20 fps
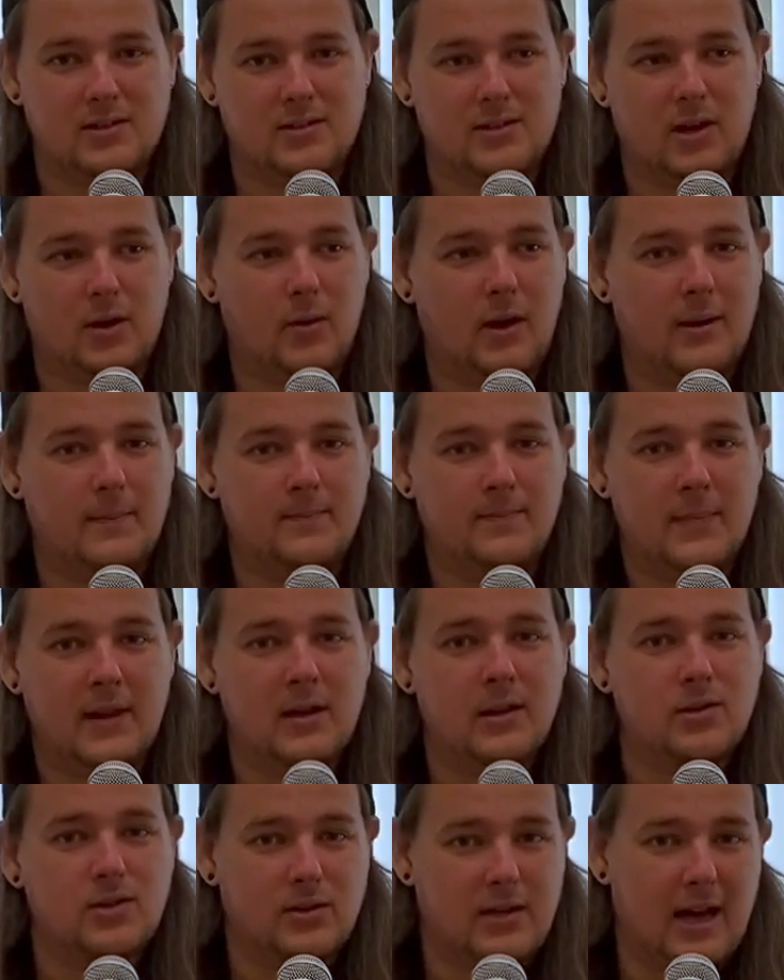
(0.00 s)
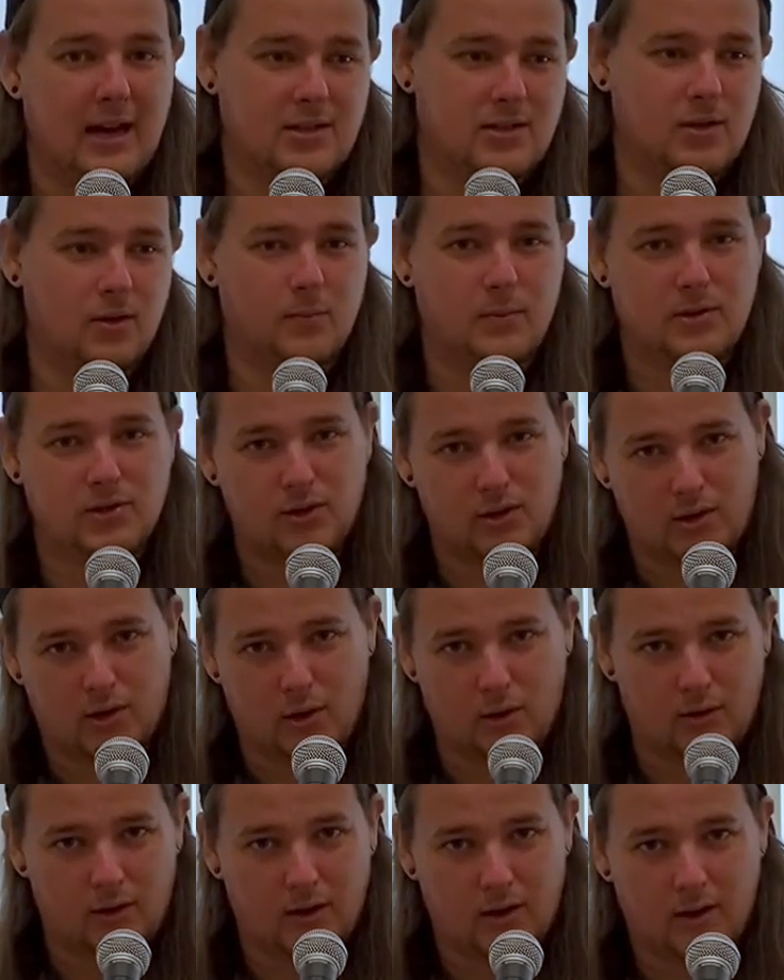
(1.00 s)
So be sure to
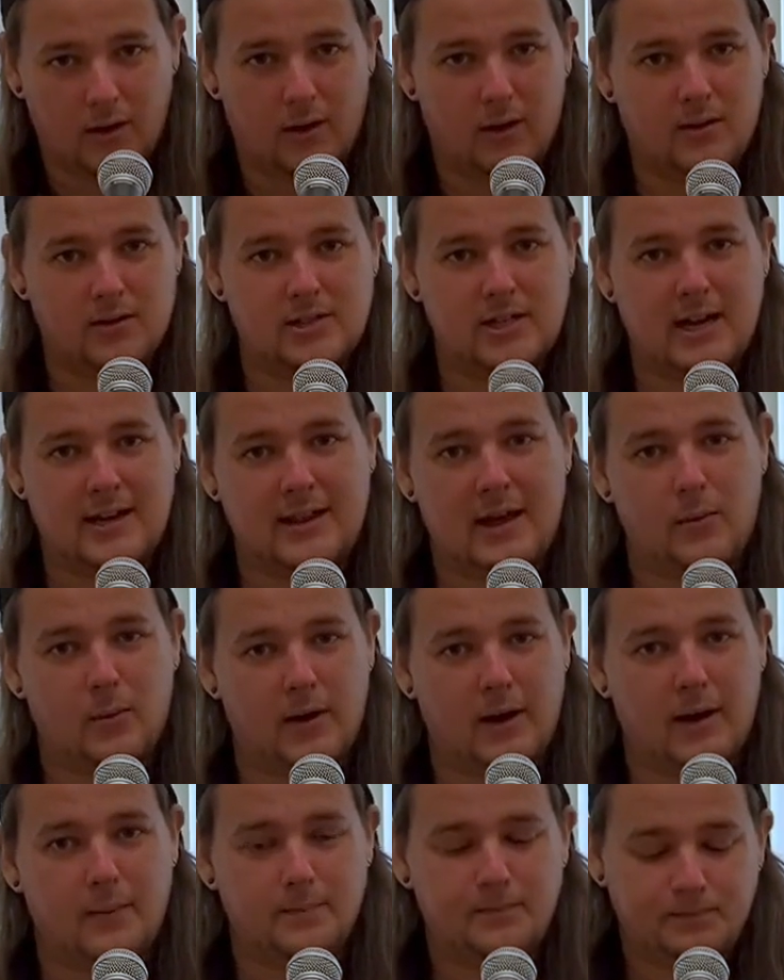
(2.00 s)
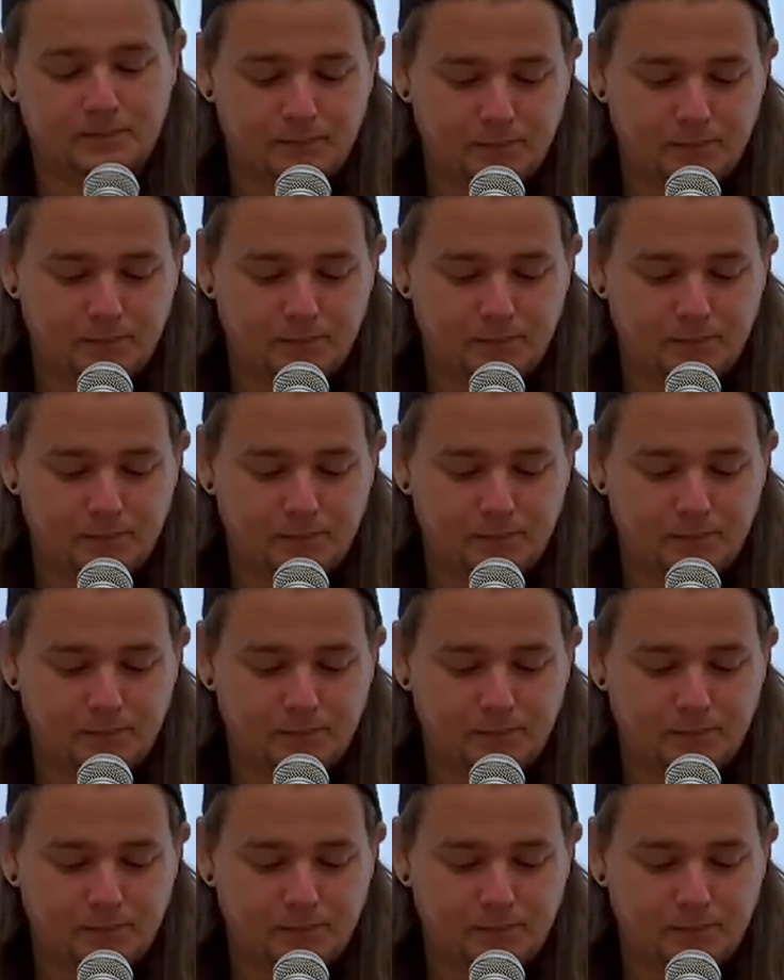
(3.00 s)
go and I'll check that one out.